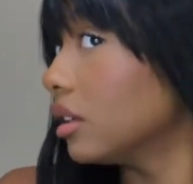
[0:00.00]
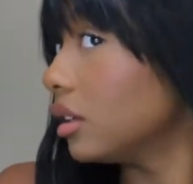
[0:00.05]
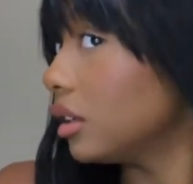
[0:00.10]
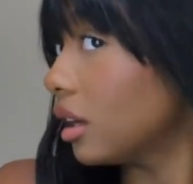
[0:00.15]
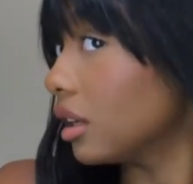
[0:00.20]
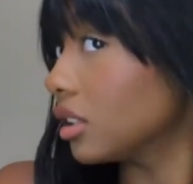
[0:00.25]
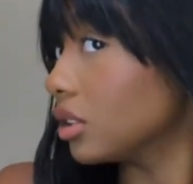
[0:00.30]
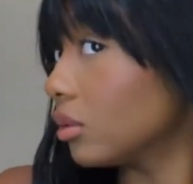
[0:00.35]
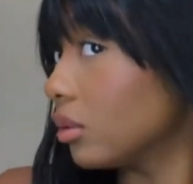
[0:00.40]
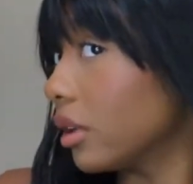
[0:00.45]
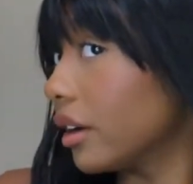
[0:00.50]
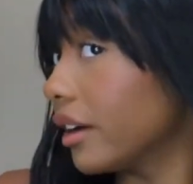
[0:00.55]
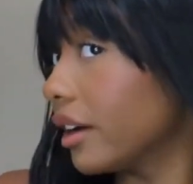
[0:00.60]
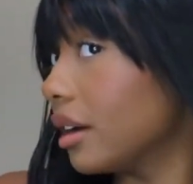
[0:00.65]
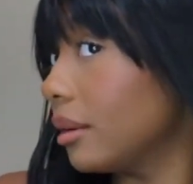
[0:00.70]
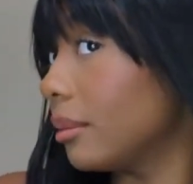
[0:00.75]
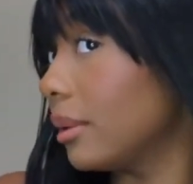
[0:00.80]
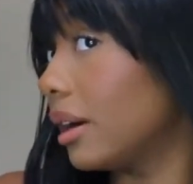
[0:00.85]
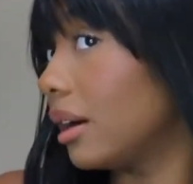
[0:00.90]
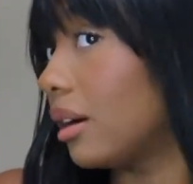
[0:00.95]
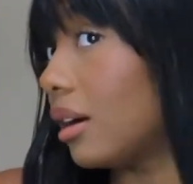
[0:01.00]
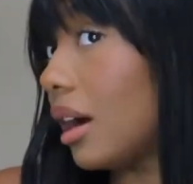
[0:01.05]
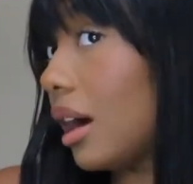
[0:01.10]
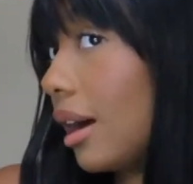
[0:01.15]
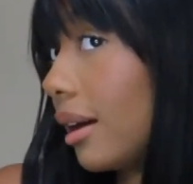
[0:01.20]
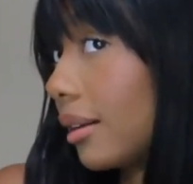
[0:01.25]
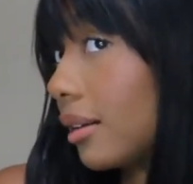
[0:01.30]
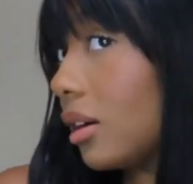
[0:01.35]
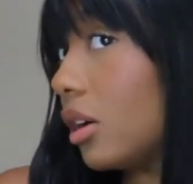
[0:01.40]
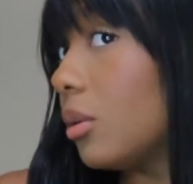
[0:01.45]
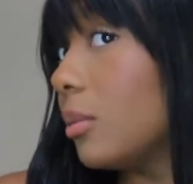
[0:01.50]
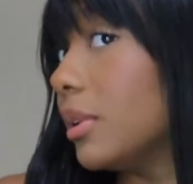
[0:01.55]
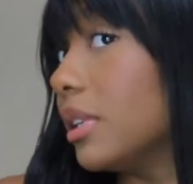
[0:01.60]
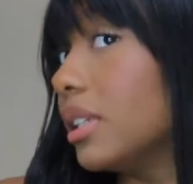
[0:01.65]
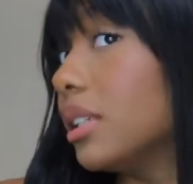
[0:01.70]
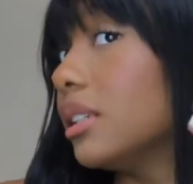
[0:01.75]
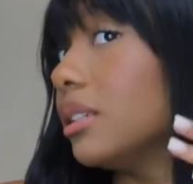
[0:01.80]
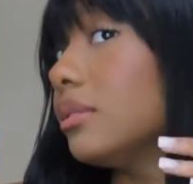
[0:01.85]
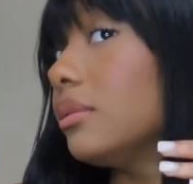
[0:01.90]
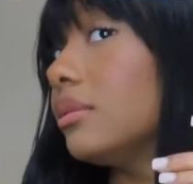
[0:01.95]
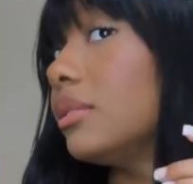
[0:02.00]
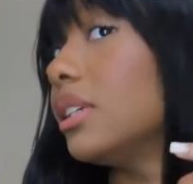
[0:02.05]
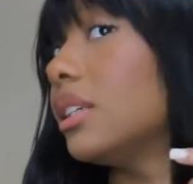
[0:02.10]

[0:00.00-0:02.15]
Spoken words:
You don't have to worry about hot combing it,